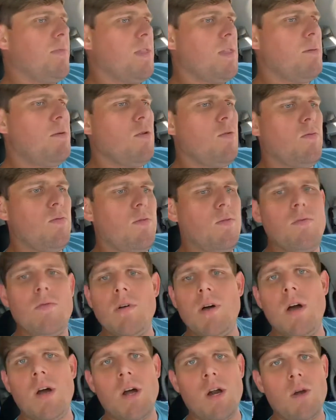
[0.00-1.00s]

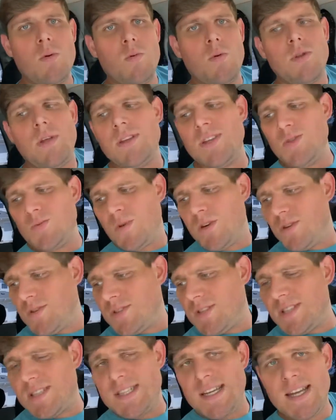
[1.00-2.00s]
gonna roll down these windows
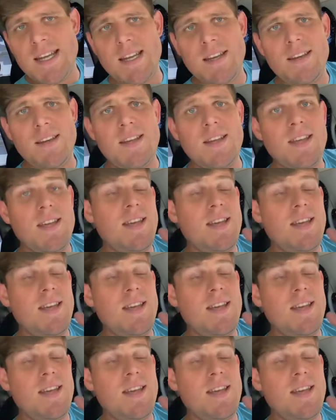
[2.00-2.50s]
in a second.